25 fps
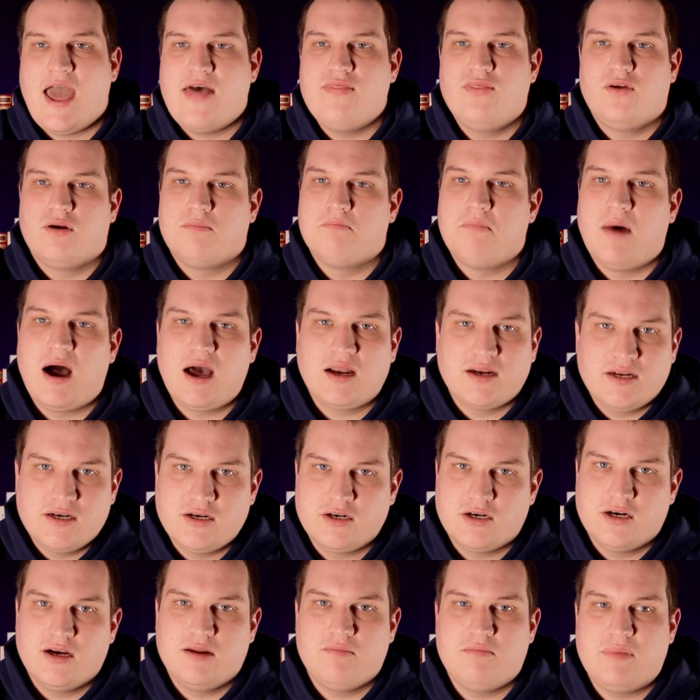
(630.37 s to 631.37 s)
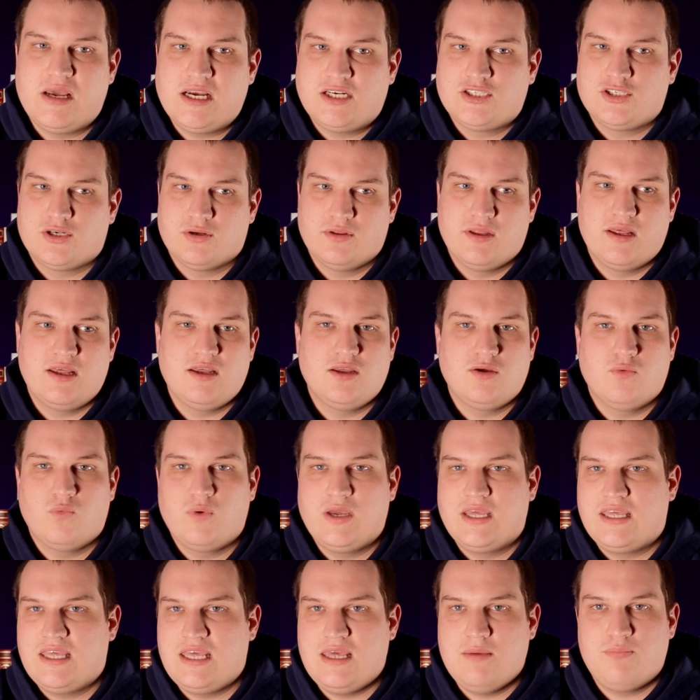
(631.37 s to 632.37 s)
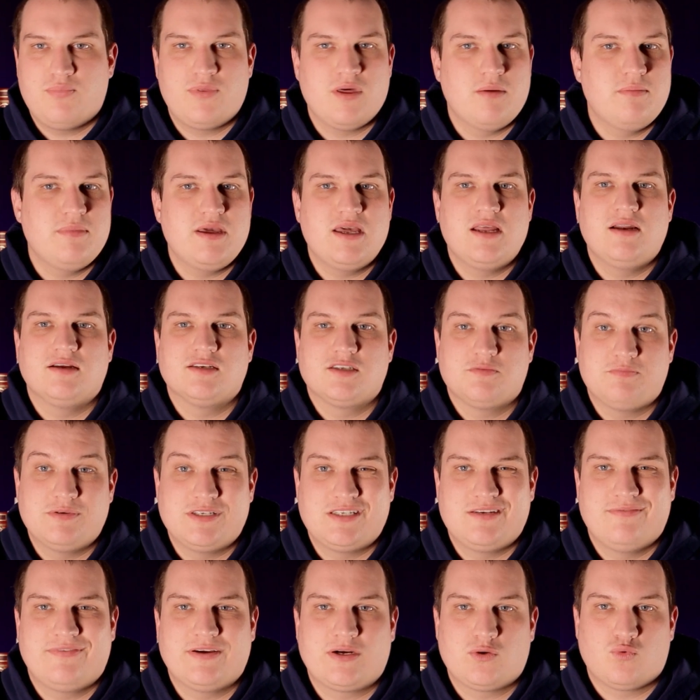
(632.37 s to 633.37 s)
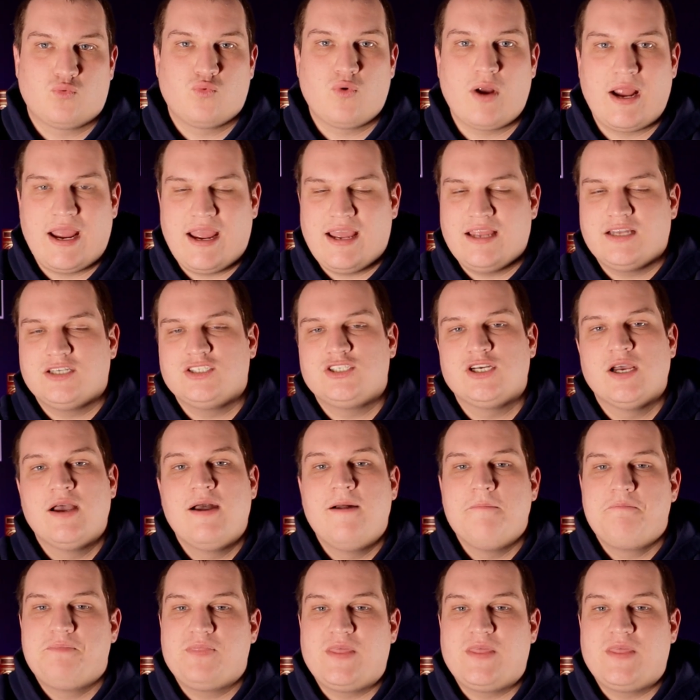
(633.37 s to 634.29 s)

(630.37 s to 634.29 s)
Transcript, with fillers: and they're monitored and make sure that we keep them in a specific range,